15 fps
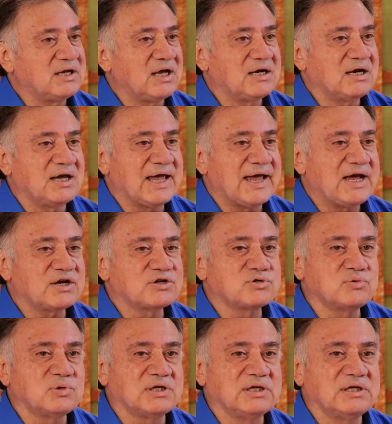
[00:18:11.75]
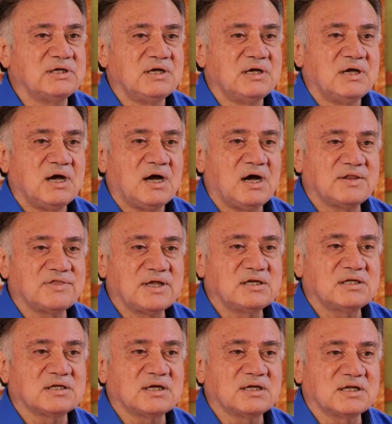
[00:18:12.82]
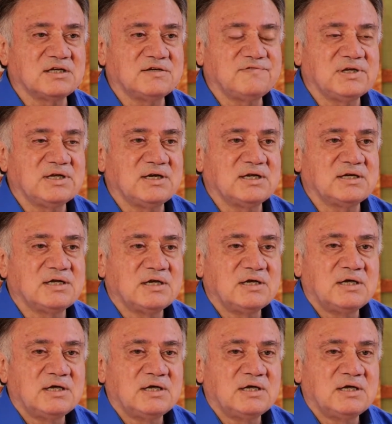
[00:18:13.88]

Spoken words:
and I actually authentically can feel it,